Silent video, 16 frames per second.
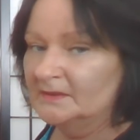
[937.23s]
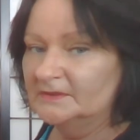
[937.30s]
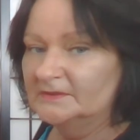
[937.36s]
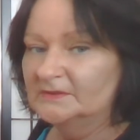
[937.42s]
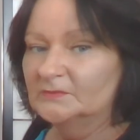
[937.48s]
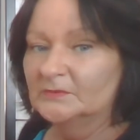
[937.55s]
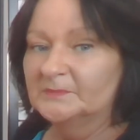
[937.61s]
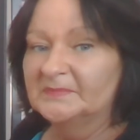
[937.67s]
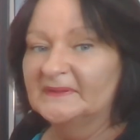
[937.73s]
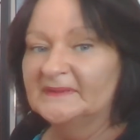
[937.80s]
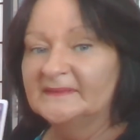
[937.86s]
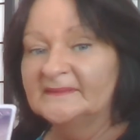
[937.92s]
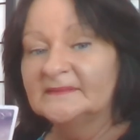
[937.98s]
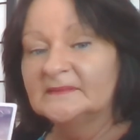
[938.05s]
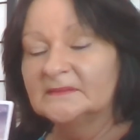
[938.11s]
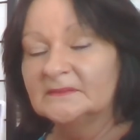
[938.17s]
you're
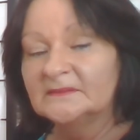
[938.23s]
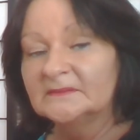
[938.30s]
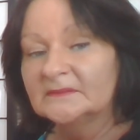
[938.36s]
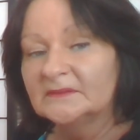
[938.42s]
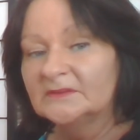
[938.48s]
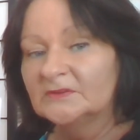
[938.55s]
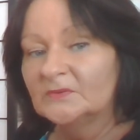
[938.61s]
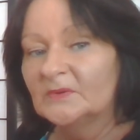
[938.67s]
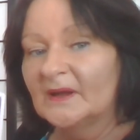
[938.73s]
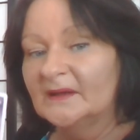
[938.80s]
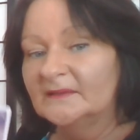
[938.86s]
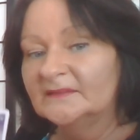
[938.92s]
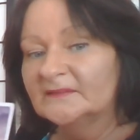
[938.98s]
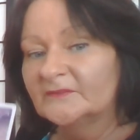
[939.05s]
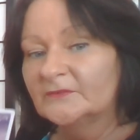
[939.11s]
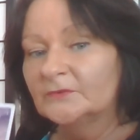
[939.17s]
blessed in anything you
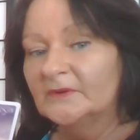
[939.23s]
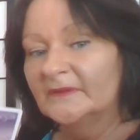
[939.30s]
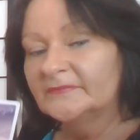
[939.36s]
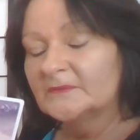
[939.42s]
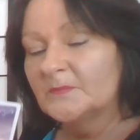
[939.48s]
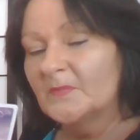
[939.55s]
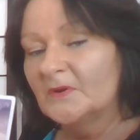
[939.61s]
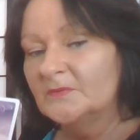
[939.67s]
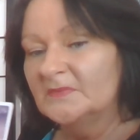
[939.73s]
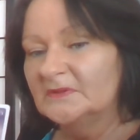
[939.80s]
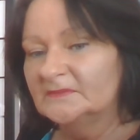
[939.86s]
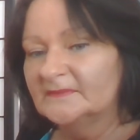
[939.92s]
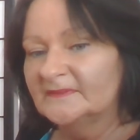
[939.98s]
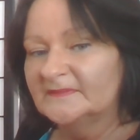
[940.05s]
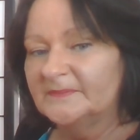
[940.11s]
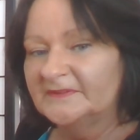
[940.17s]
ask for at the moment,
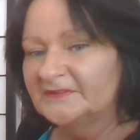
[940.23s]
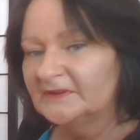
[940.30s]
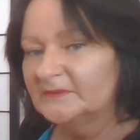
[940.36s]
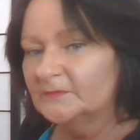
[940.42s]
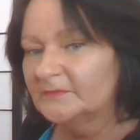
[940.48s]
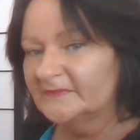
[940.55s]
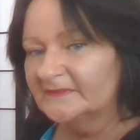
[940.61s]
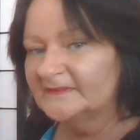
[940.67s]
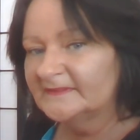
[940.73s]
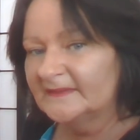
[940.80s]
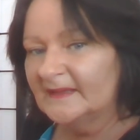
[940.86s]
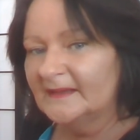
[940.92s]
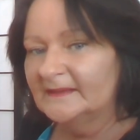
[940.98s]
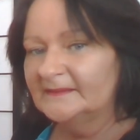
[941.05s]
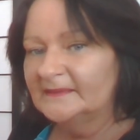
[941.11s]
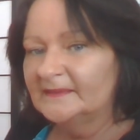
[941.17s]
especially with this
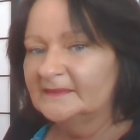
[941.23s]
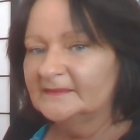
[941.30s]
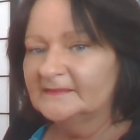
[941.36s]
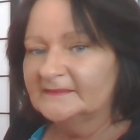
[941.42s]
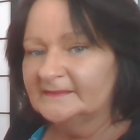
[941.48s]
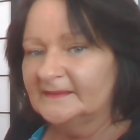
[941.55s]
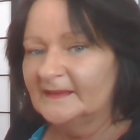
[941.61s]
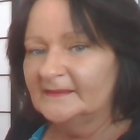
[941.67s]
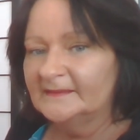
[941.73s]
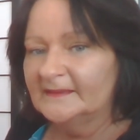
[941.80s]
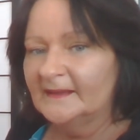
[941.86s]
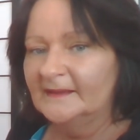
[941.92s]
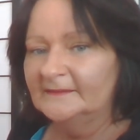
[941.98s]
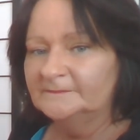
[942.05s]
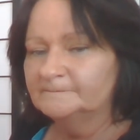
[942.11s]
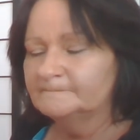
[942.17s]
card here, the star
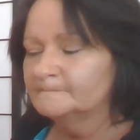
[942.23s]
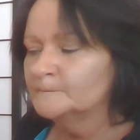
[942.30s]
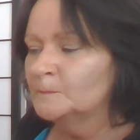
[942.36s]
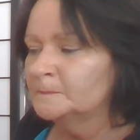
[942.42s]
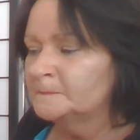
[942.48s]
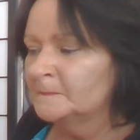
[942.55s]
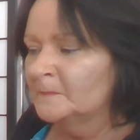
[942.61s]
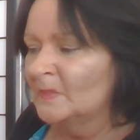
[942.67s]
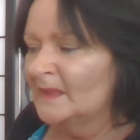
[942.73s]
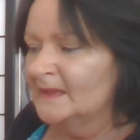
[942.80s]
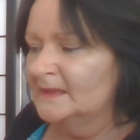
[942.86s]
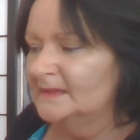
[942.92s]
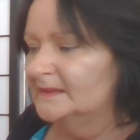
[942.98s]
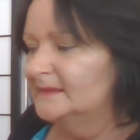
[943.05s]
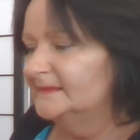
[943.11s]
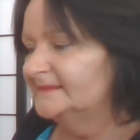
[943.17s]
card.
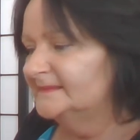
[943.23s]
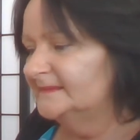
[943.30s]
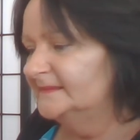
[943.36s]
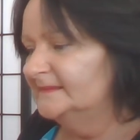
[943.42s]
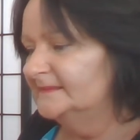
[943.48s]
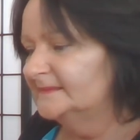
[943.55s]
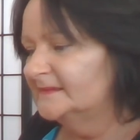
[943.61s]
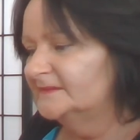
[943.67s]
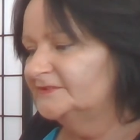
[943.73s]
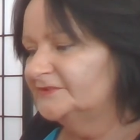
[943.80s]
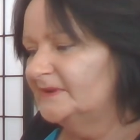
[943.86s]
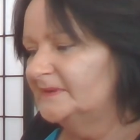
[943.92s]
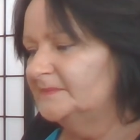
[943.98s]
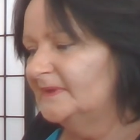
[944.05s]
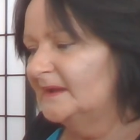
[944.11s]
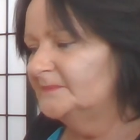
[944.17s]
It says, a
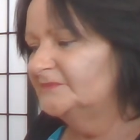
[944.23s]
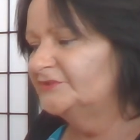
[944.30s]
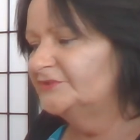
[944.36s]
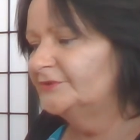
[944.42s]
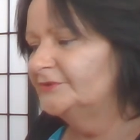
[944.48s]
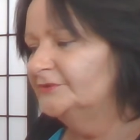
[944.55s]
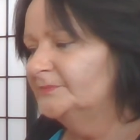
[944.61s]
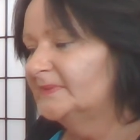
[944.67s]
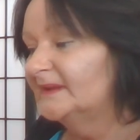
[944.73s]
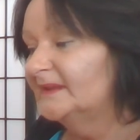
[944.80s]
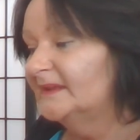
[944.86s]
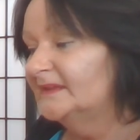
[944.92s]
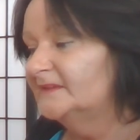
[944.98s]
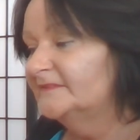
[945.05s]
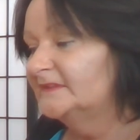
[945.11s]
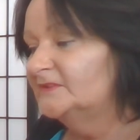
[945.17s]
dream come true,
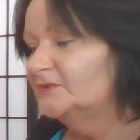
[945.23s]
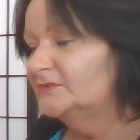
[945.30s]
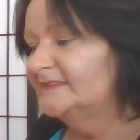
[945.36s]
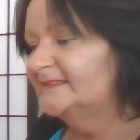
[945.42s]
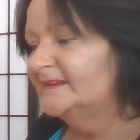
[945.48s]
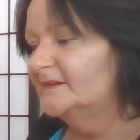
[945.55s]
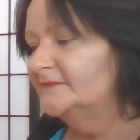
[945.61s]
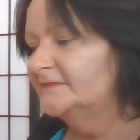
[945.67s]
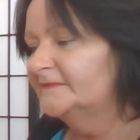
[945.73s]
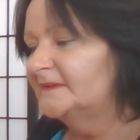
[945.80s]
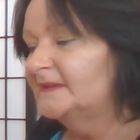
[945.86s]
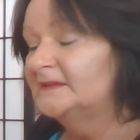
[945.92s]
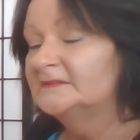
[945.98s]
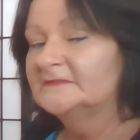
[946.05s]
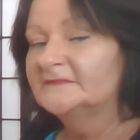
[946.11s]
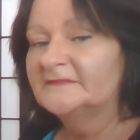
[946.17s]
believe in yourself, the
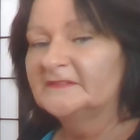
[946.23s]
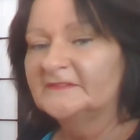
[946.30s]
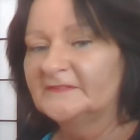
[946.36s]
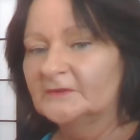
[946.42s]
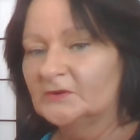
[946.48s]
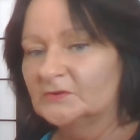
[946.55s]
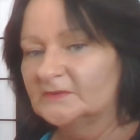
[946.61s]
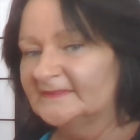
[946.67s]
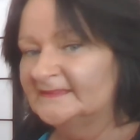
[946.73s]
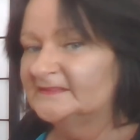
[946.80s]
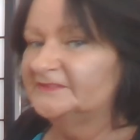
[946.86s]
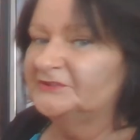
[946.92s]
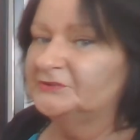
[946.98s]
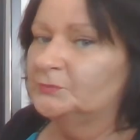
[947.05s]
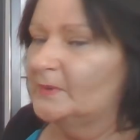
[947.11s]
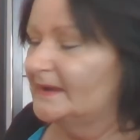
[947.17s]
end of difficult
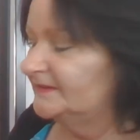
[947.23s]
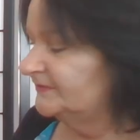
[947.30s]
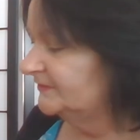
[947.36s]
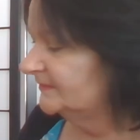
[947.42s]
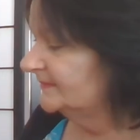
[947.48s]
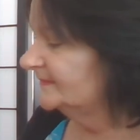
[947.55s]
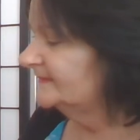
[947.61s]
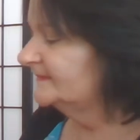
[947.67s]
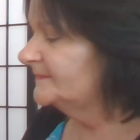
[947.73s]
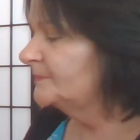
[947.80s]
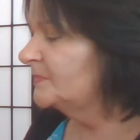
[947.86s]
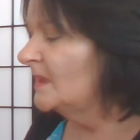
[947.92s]
situations.